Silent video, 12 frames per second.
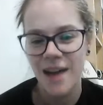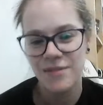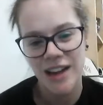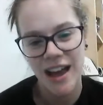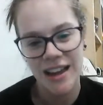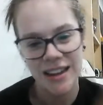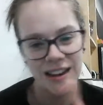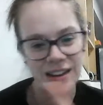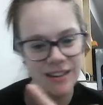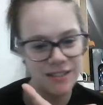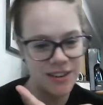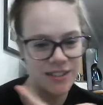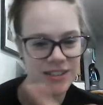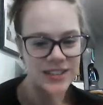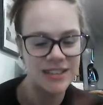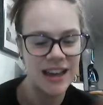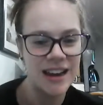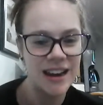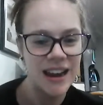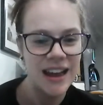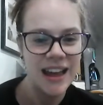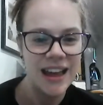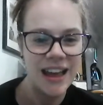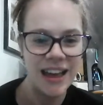live chat here over on the side,
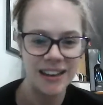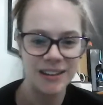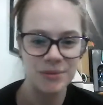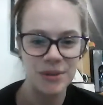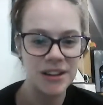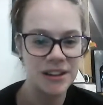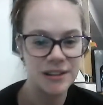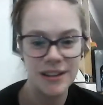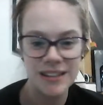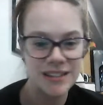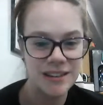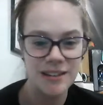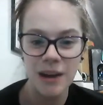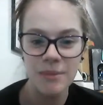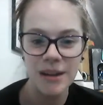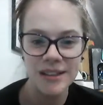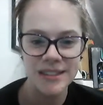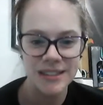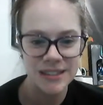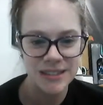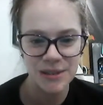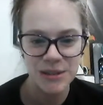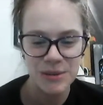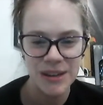and we'll get to your comments as
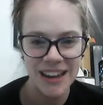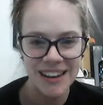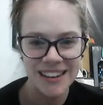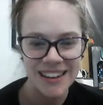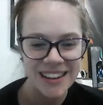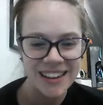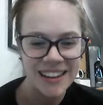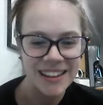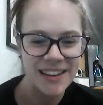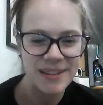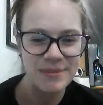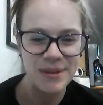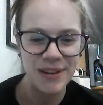soon as we can. That would be